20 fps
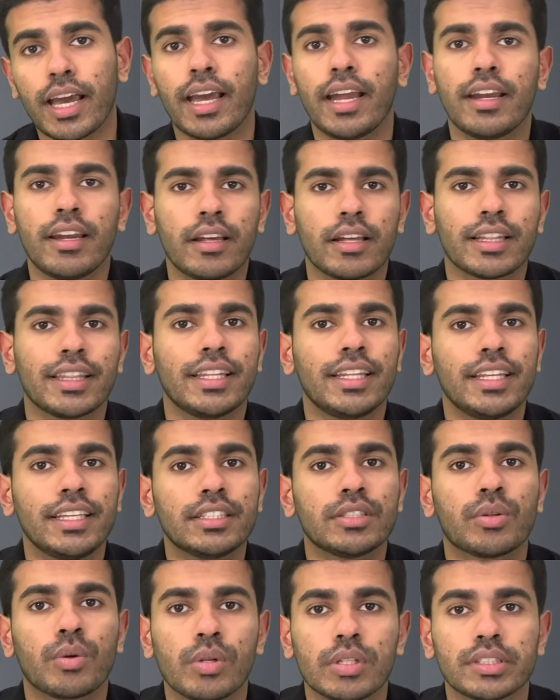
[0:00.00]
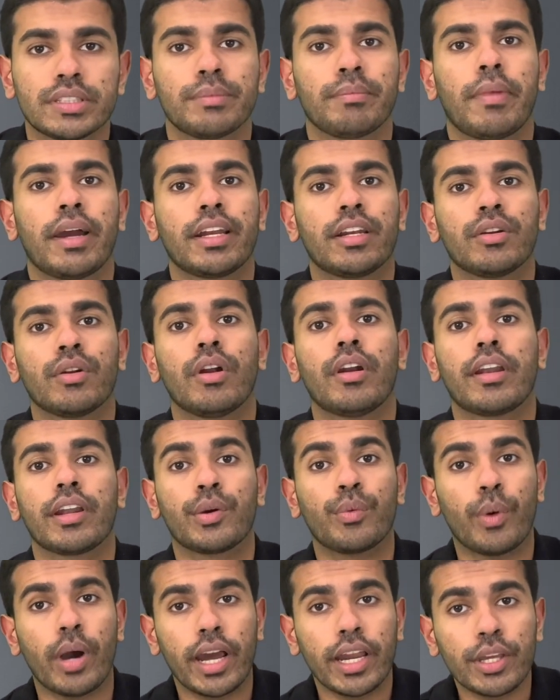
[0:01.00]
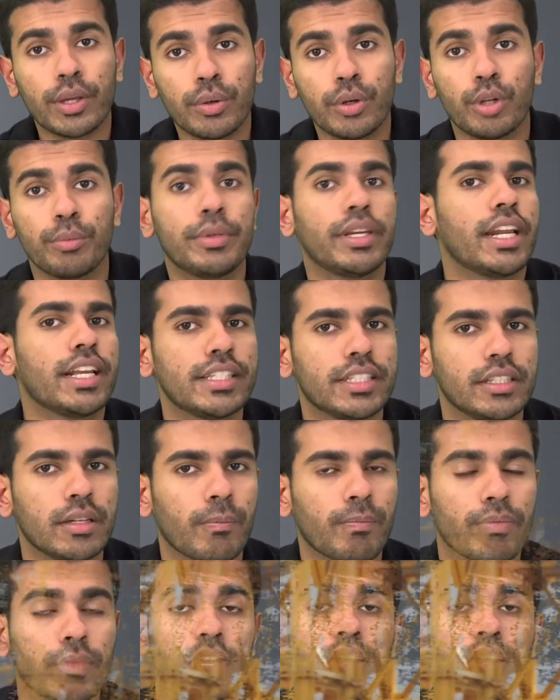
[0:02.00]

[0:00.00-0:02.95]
and these roles might not require you to be an engineer.